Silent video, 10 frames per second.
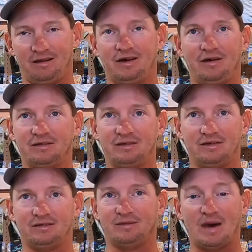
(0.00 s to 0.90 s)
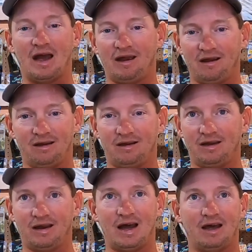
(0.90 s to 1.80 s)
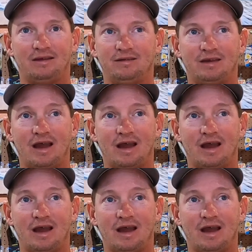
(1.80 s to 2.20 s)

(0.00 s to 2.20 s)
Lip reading: You know, this is my area and I'm